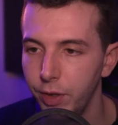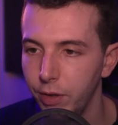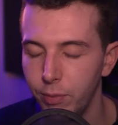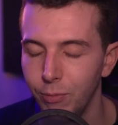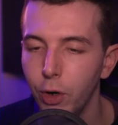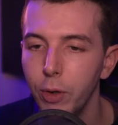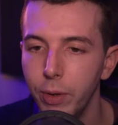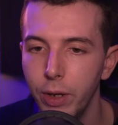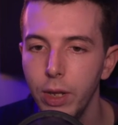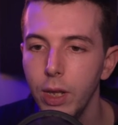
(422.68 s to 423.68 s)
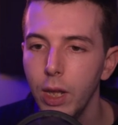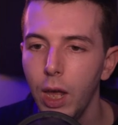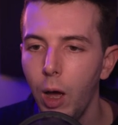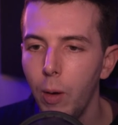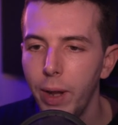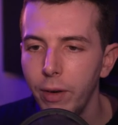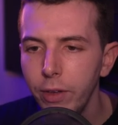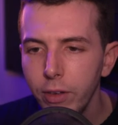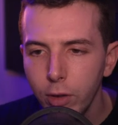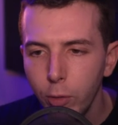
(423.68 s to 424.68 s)
in this environment.
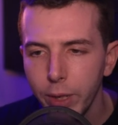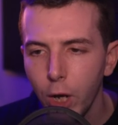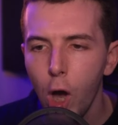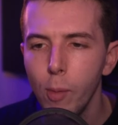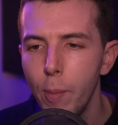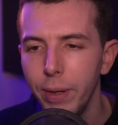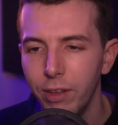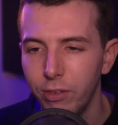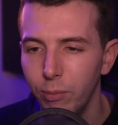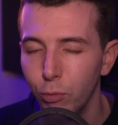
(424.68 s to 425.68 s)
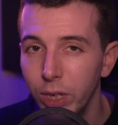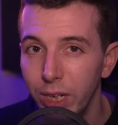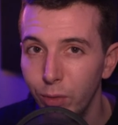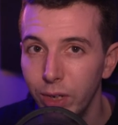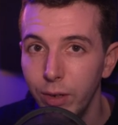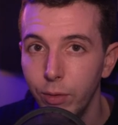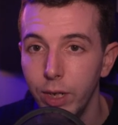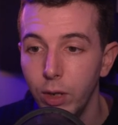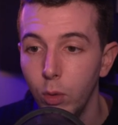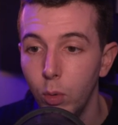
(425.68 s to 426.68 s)
Everything's a little bit calmer, but there's some really, really,
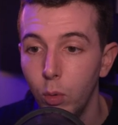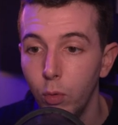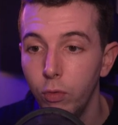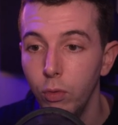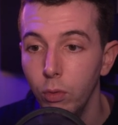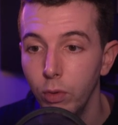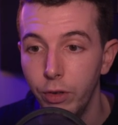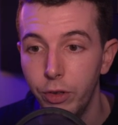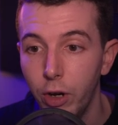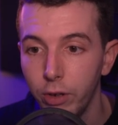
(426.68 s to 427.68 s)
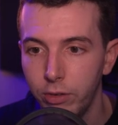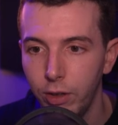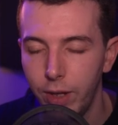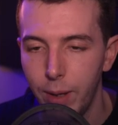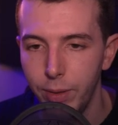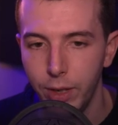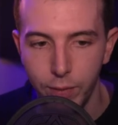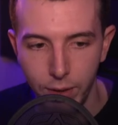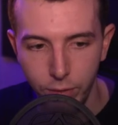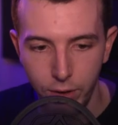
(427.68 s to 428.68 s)
really awful and dark stuff happening
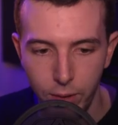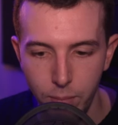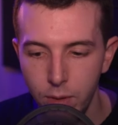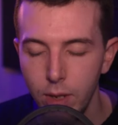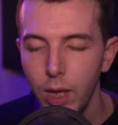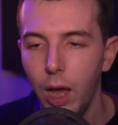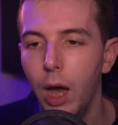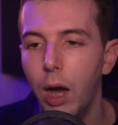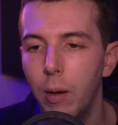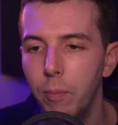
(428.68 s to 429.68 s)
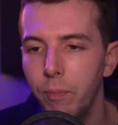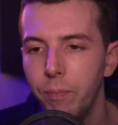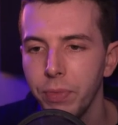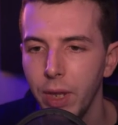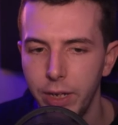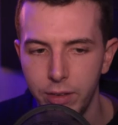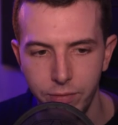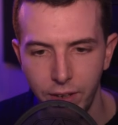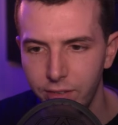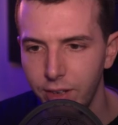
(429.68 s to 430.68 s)
around him, and he's
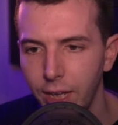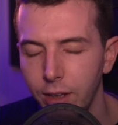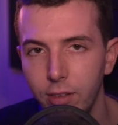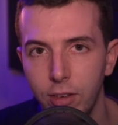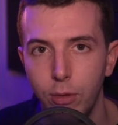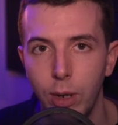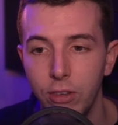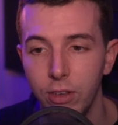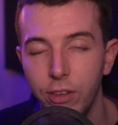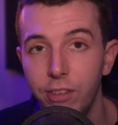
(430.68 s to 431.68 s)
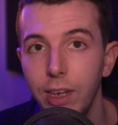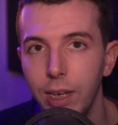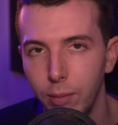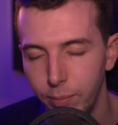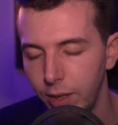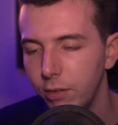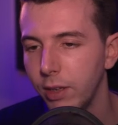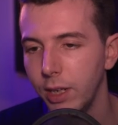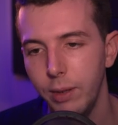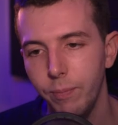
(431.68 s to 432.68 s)
investigating the situation, the scene,
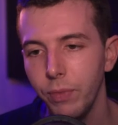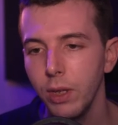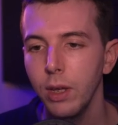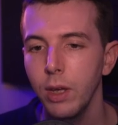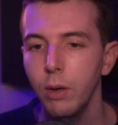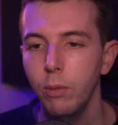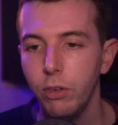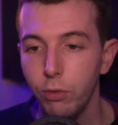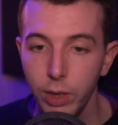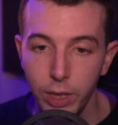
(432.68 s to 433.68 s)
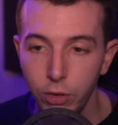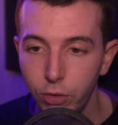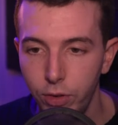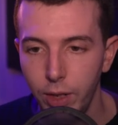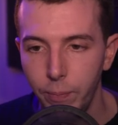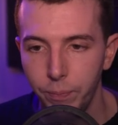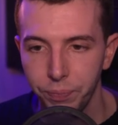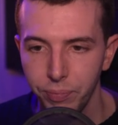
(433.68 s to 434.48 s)
basically, which is really interesting.